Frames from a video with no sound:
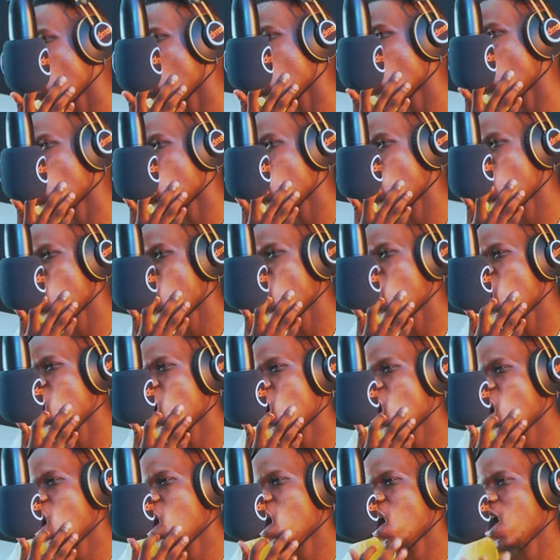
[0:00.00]
is the last time you
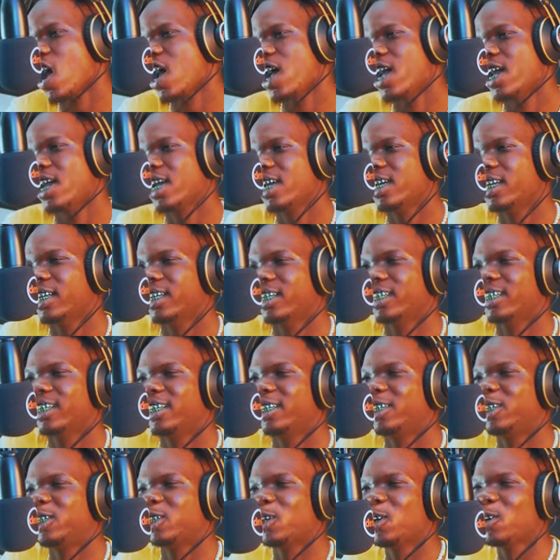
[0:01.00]
got robbed, dog?
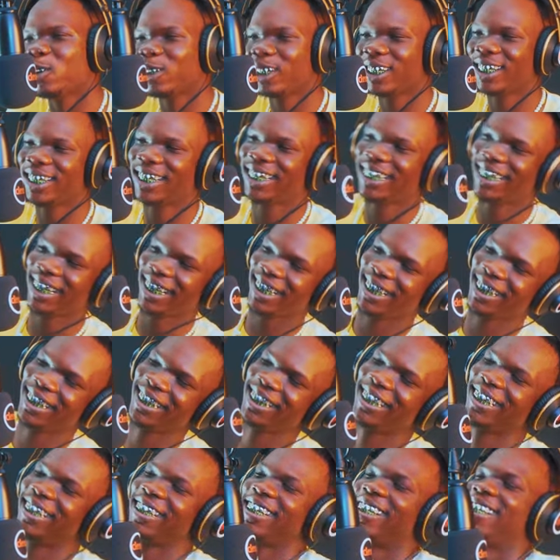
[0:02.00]
You know Jozi how the streets.
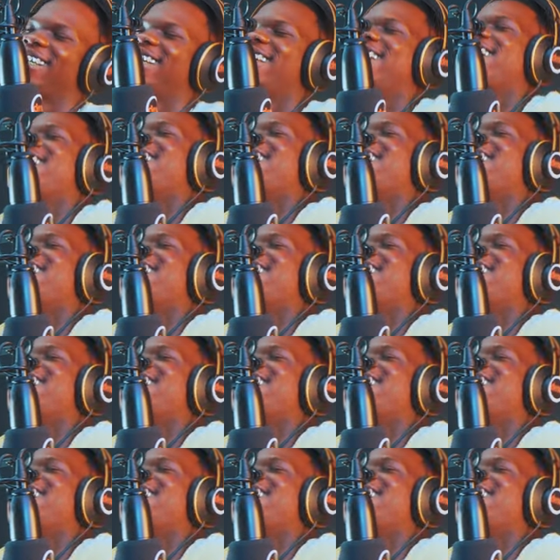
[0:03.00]
streets. I,